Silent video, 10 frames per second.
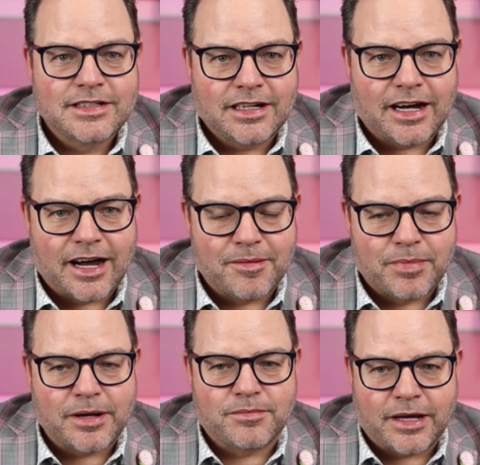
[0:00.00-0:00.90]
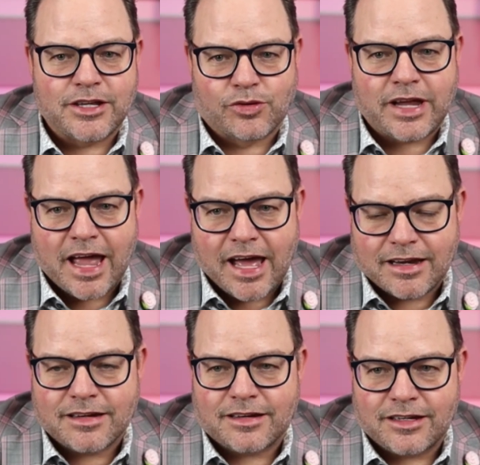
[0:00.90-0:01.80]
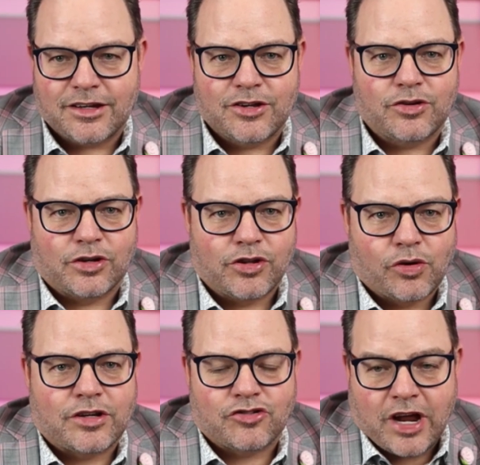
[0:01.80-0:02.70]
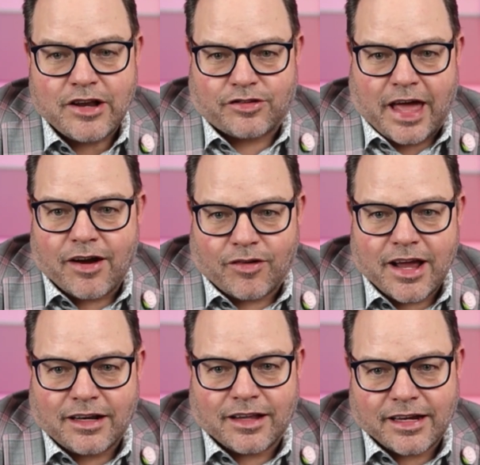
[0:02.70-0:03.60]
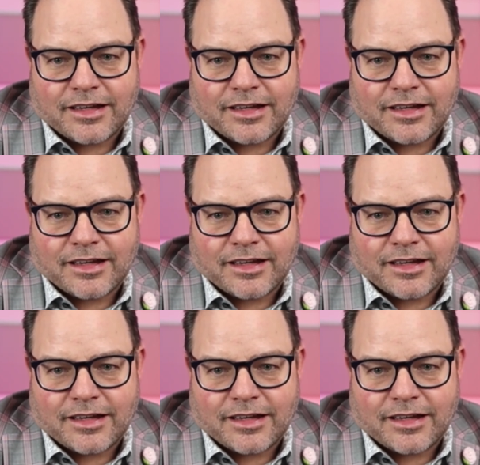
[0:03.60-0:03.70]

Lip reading: But you can you know you can change that, right? Like